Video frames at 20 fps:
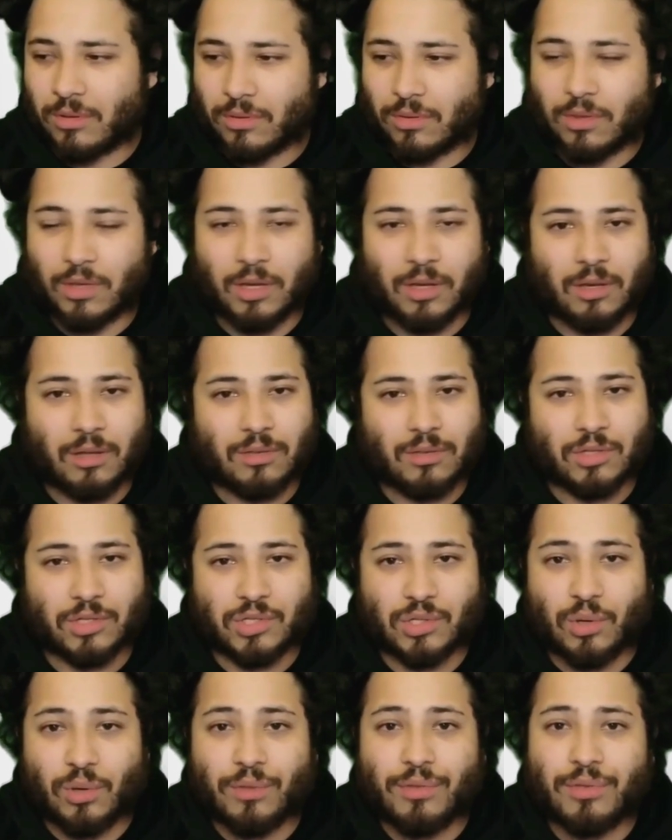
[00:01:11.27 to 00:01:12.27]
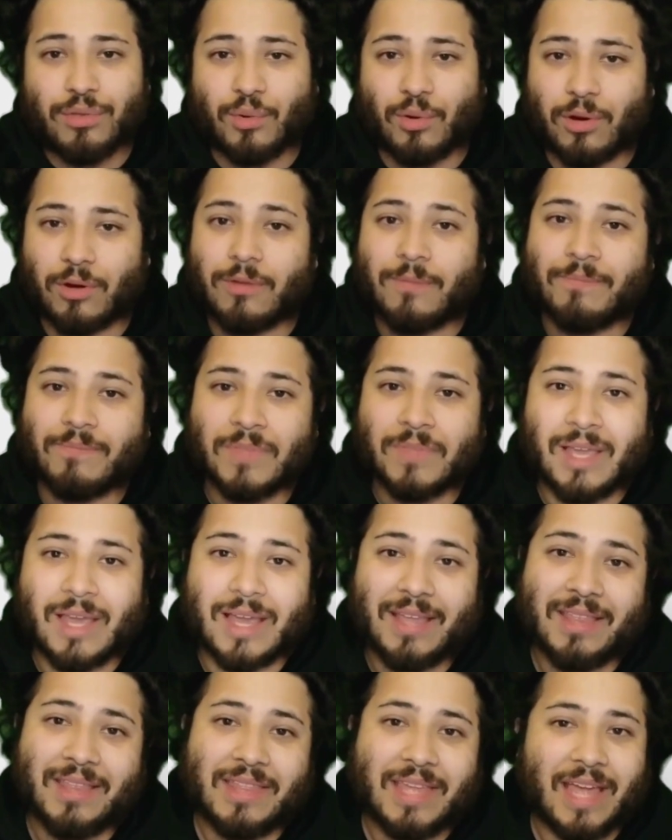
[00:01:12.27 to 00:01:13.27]
the soul thorn,
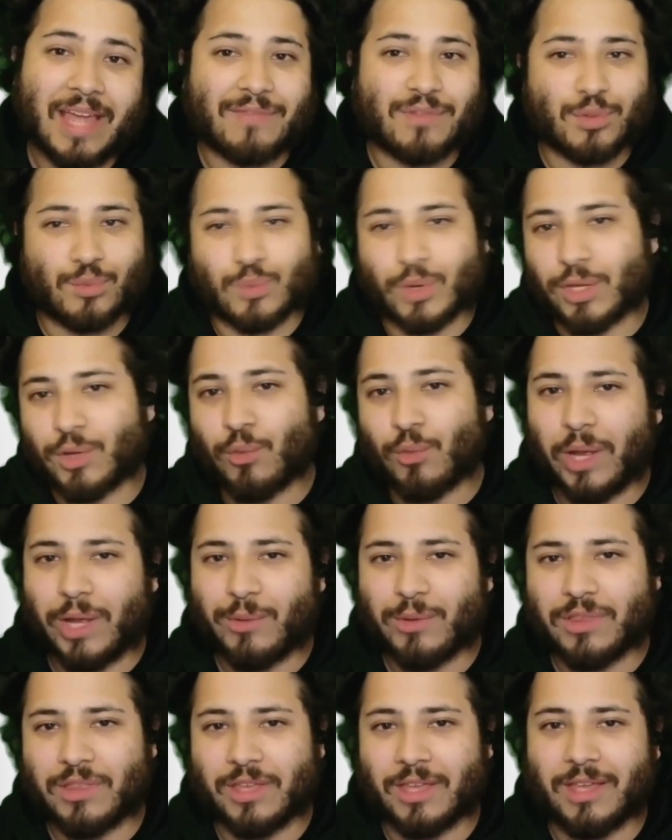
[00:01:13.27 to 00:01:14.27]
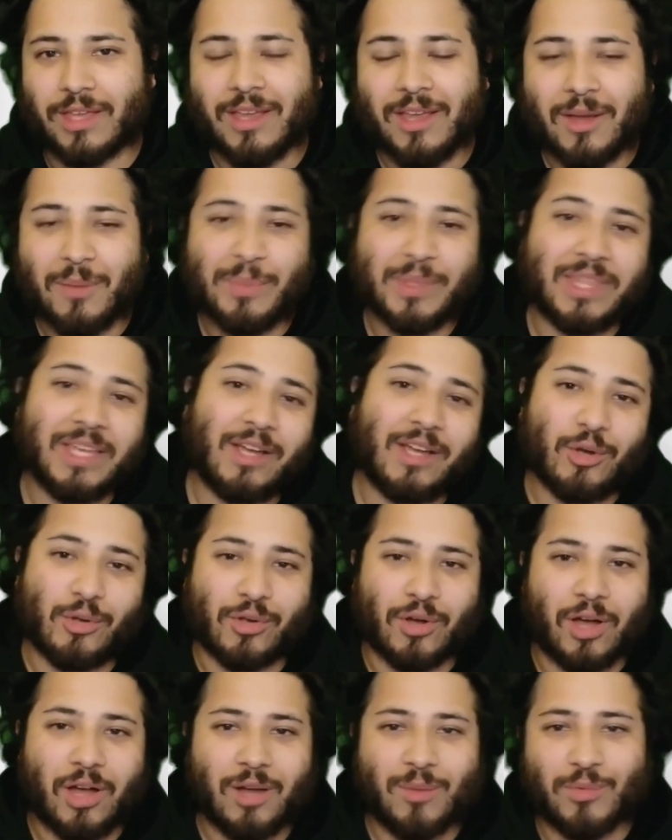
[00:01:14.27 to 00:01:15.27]
and then they have to run away with it. But then
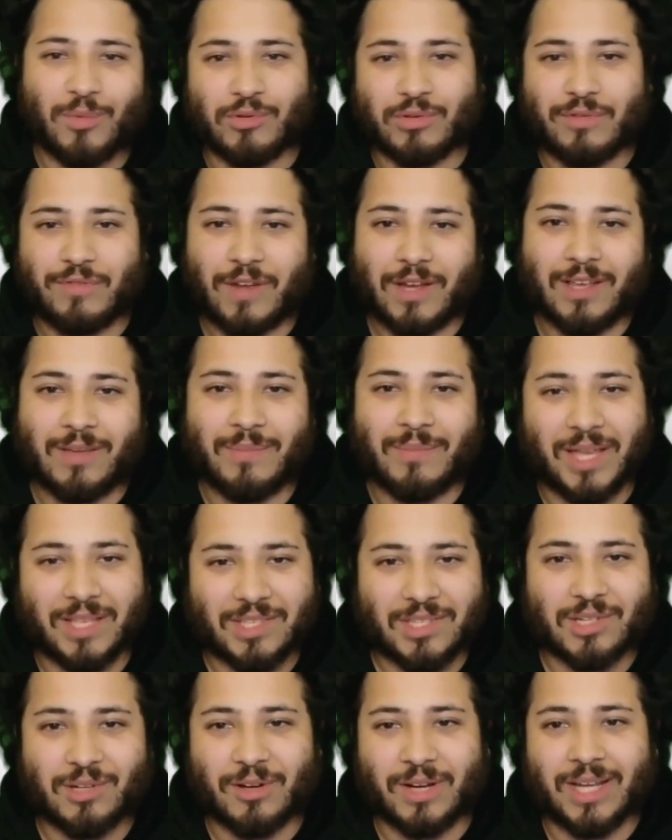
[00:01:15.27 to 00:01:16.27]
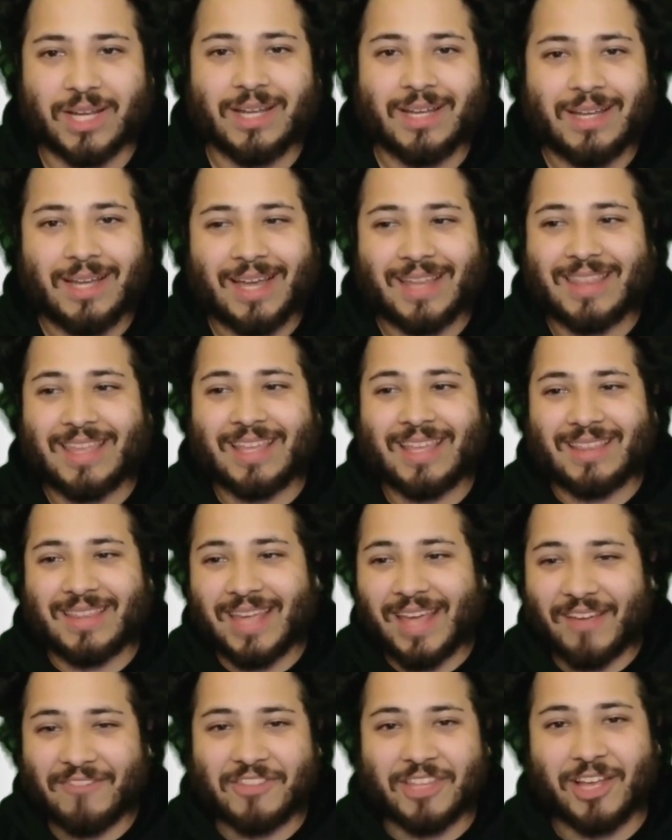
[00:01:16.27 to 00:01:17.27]
Konohamaru is fighting Matsuri, and then
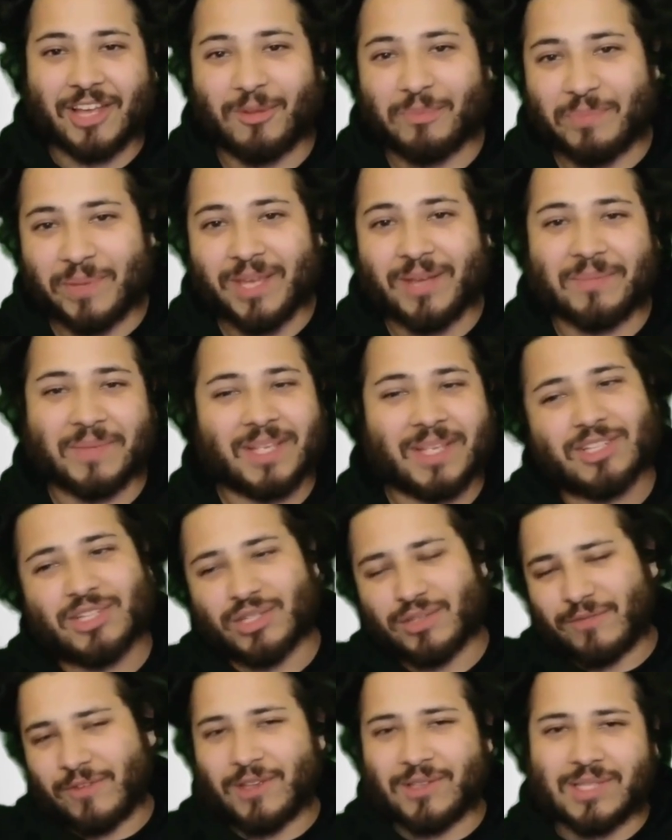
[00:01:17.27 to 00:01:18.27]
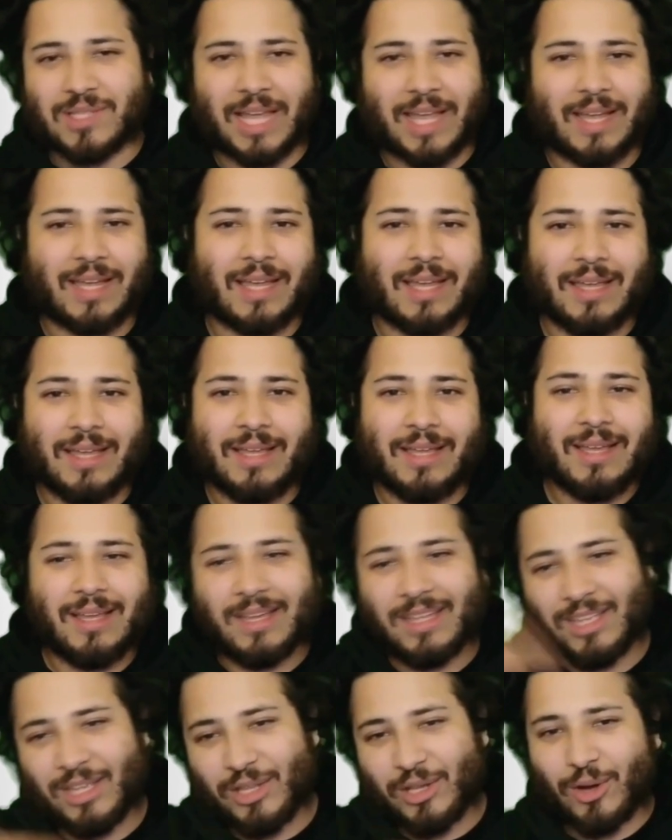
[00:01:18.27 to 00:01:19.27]
they have to help him, and it just feels like,
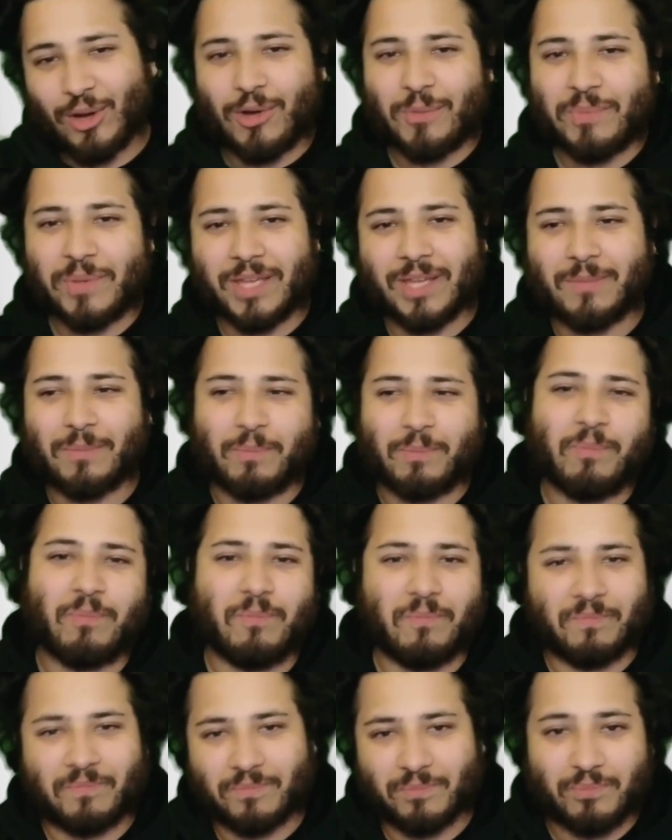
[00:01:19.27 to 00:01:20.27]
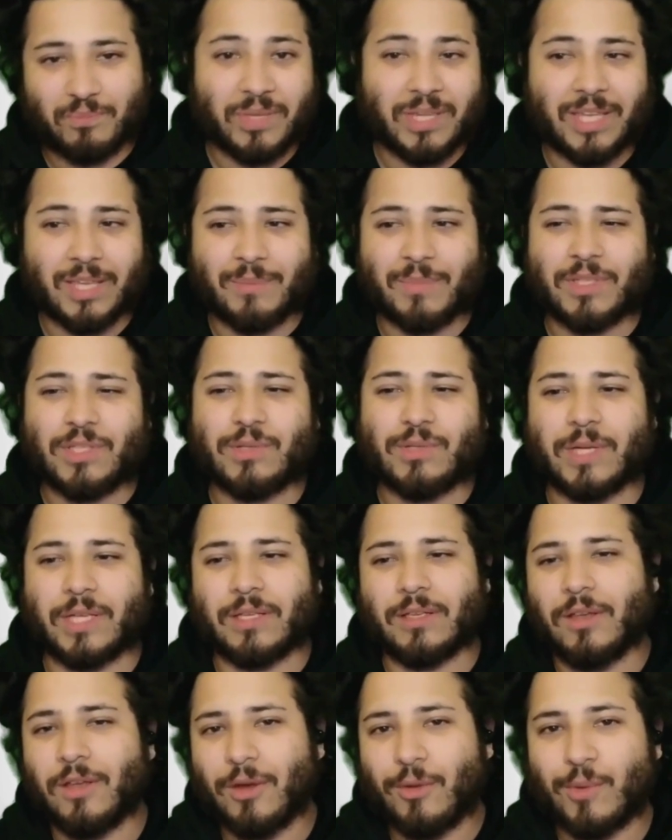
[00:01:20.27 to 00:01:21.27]
you know, a big in
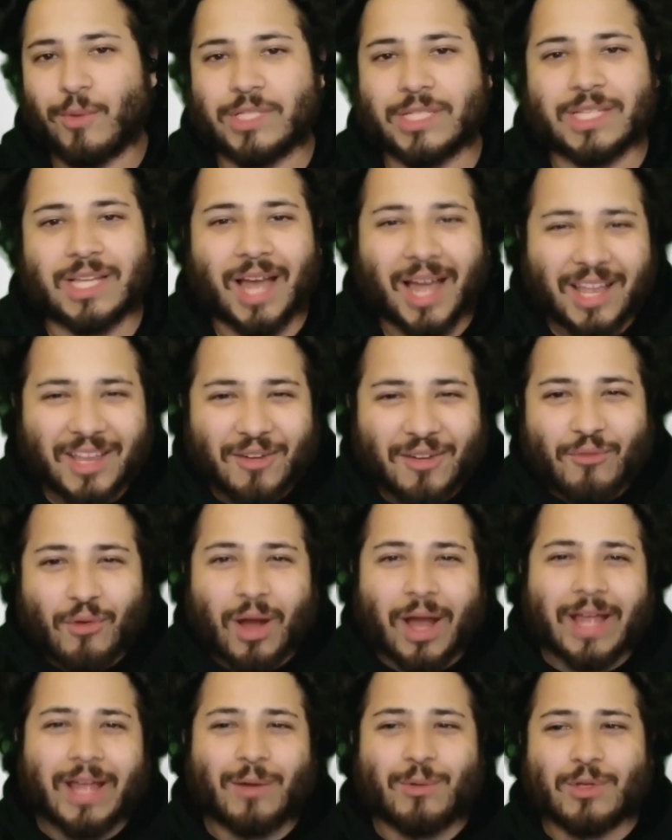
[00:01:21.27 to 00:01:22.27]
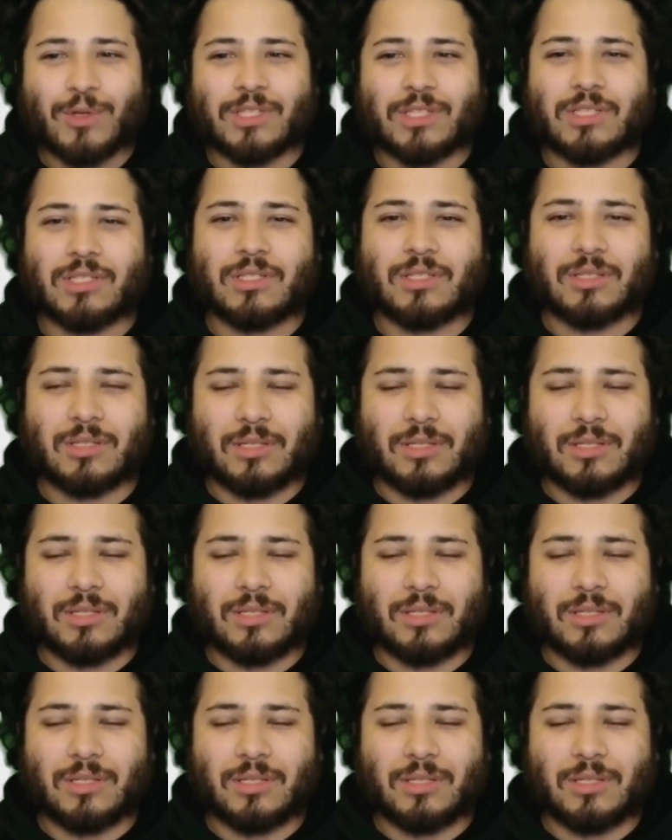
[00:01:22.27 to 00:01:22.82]
between, which is kind of why I was